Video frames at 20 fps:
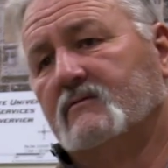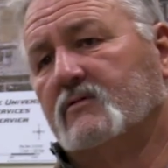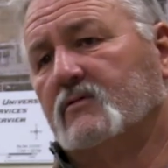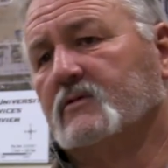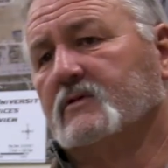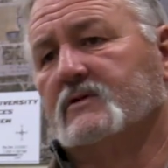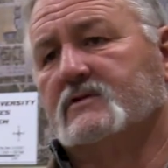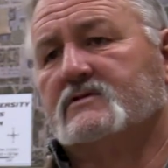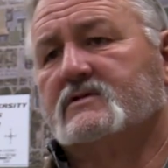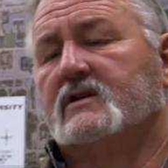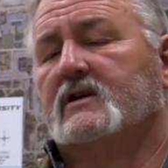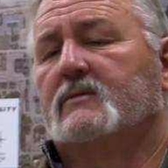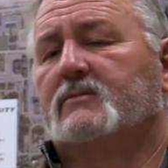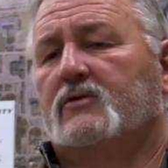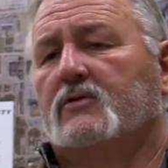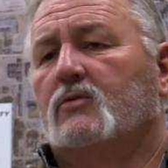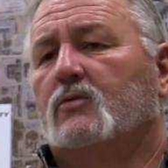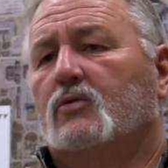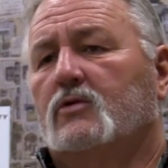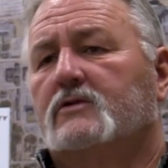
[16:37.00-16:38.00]
Okay, yes.
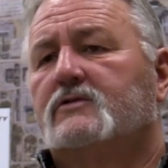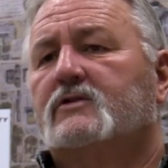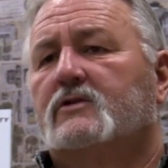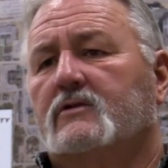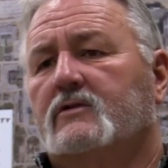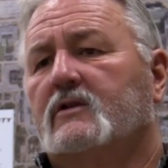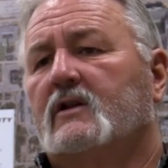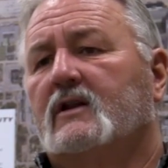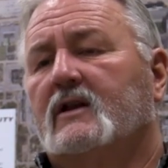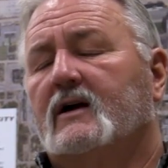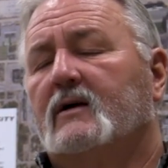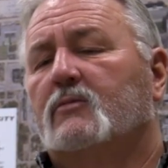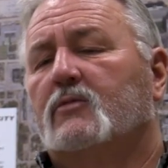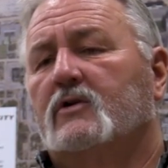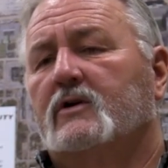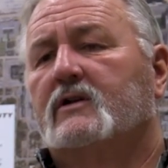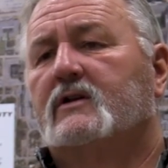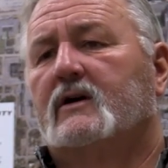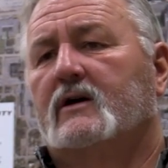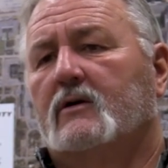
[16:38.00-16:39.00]
We'll turn the
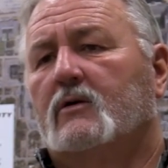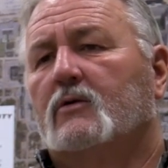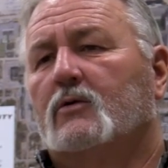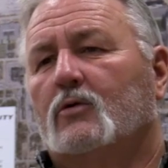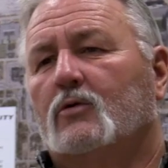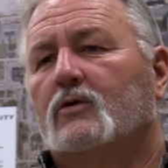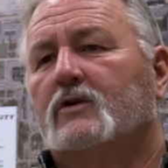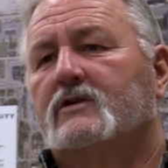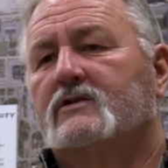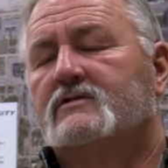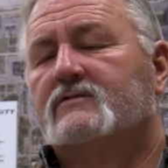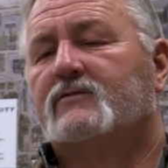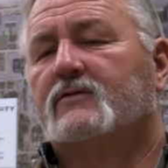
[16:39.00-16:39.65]
library tower orange